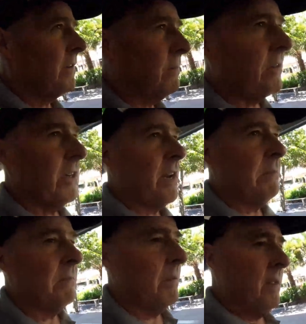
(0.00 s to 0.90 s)
There wasn't any
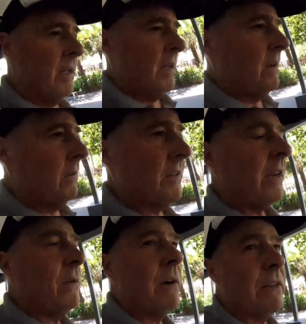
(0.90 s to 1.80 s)
there was
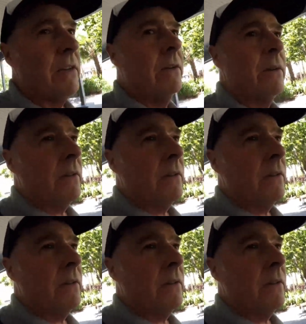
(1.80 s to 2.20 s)
only one girl